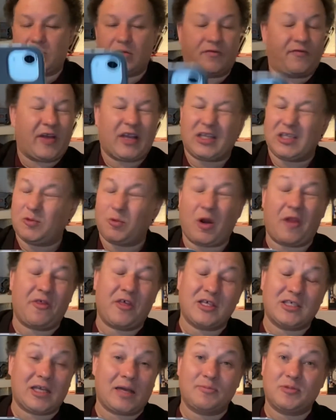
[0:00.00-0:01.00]
In fact, it's one of the
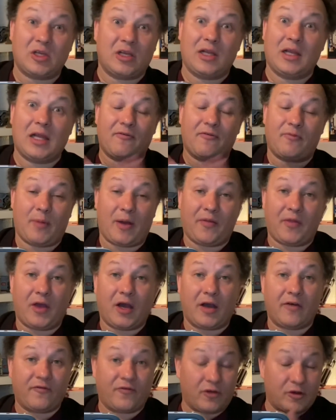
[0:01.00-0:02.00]
things I absolutely love the
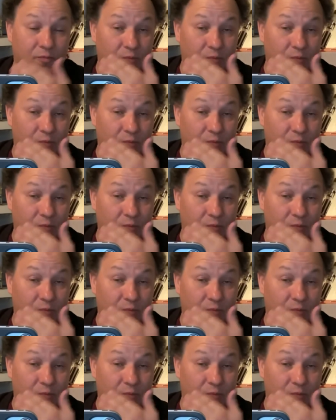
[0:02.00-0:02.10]
iPhone.